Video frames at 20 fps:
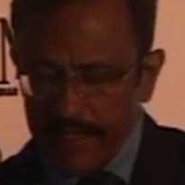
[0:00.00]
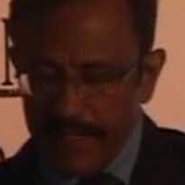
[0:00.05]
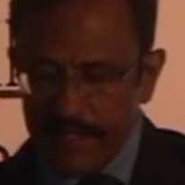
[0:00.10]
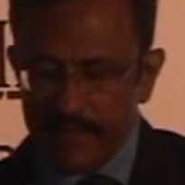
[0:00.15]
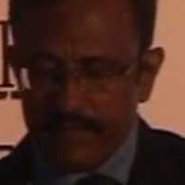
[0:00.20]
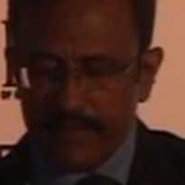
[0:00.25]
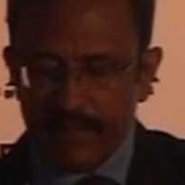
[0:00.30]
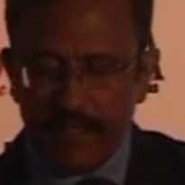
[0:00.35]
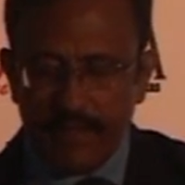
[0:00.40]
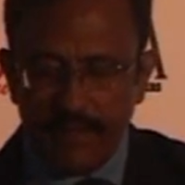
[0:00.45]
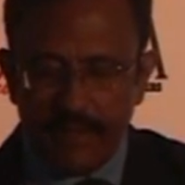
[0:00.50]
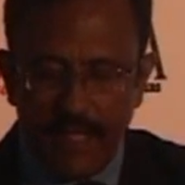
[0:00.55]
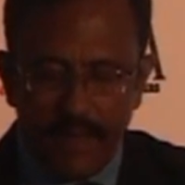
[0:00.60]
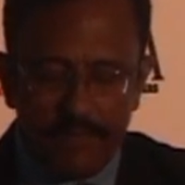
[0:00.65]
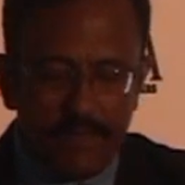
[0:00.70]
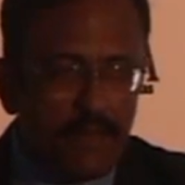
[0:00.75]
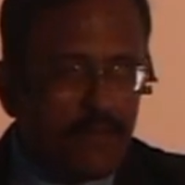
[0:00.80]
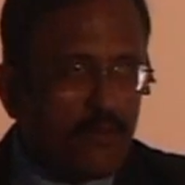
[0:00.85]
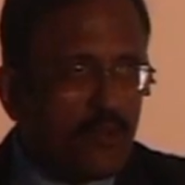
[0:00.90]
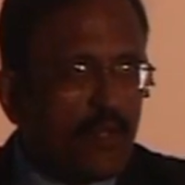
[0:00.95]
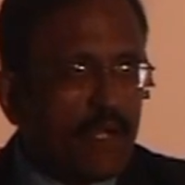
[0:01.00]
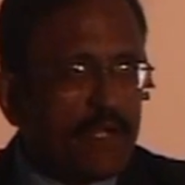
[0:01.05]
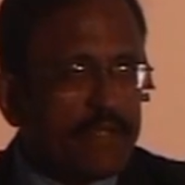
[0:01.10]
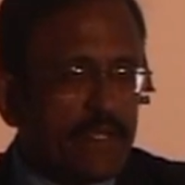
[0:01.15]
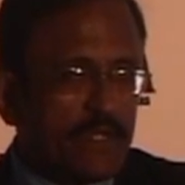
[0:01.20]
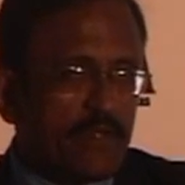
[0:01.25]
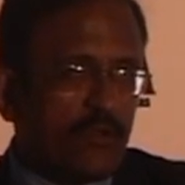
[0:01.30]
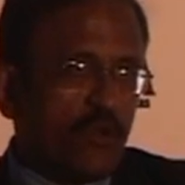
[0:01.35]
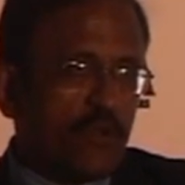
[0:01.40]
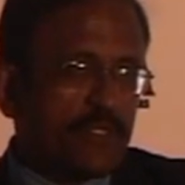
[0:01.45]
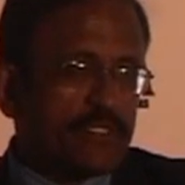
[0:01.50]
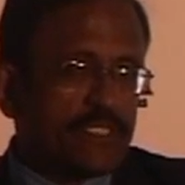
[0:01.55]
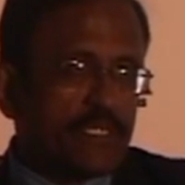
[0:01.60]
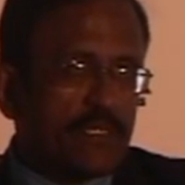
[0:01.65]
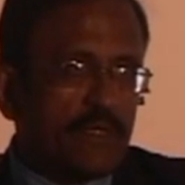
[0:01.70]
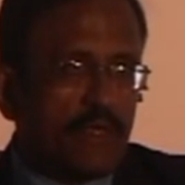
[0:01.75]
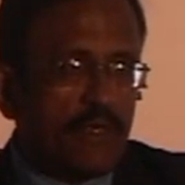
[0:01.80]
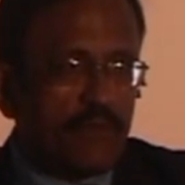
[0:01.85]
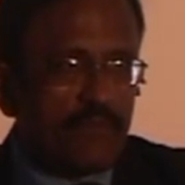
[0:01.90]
That is the MWL technology,